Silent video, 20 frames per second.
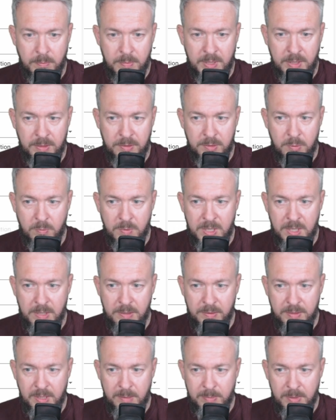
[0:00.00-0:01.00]
button
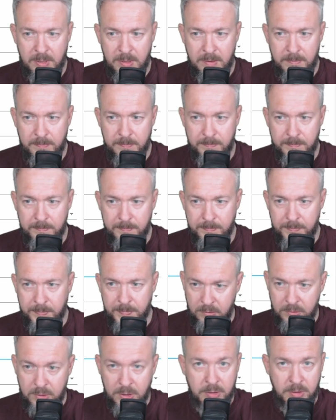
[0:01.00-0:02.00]
one double,
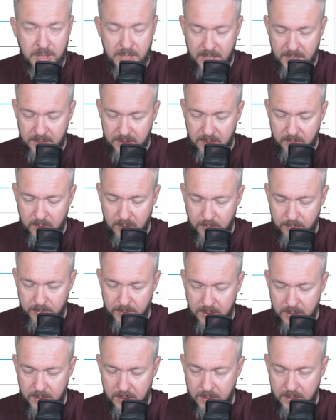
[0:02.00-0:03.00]
trigger I D will
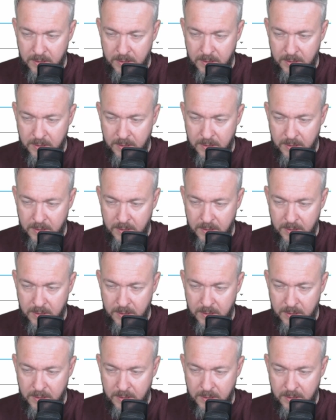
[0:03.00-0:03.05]
be